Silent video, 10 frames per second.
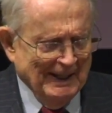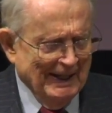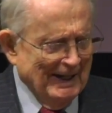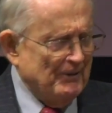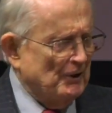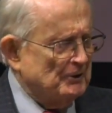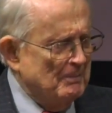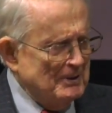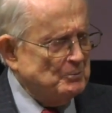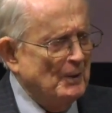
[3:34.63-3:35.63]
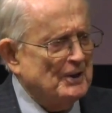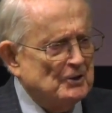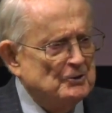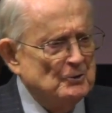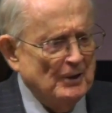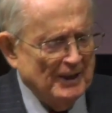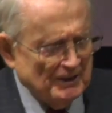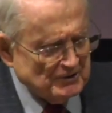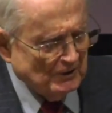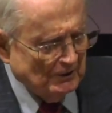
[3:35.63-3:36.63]
I thought the best way to do that
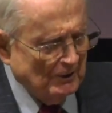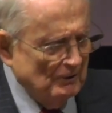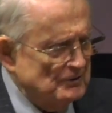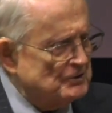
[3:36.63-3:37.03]
is a little